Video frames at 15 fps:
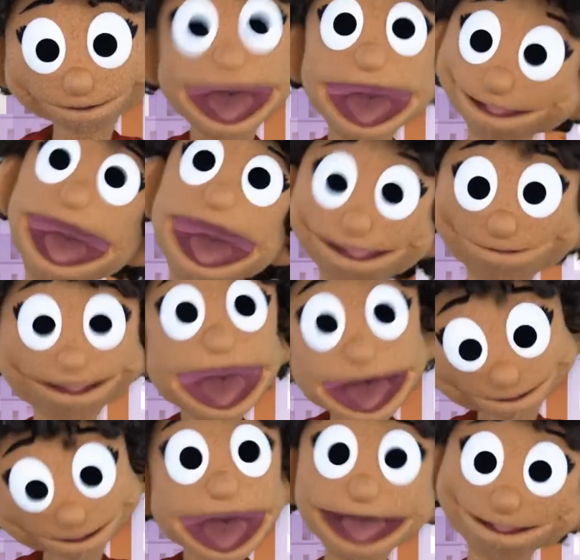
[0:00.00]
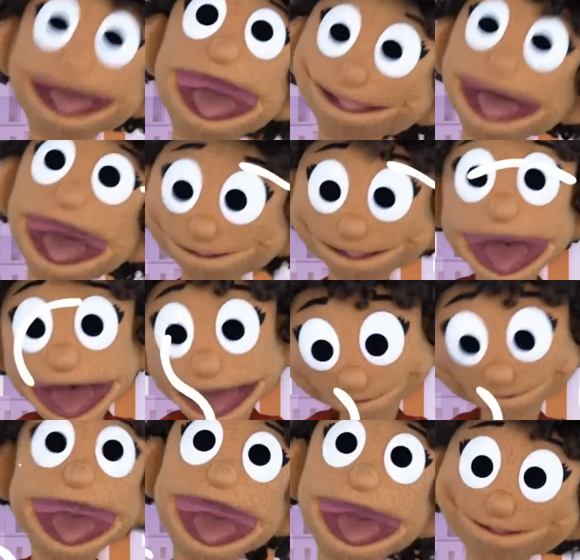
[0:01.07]
the fastest cat on the
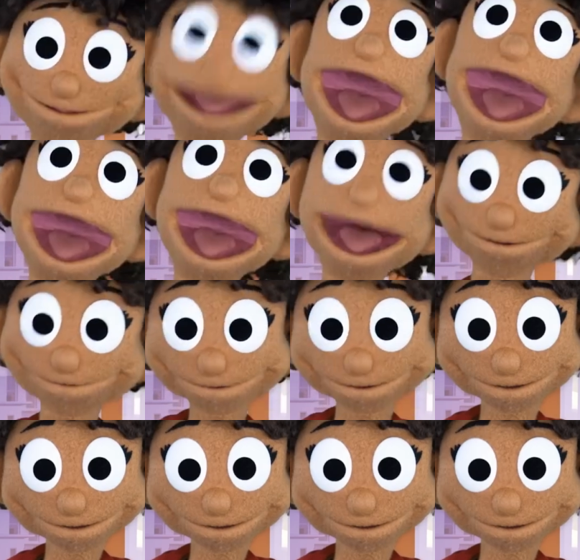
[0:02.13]
NASCAR tracks.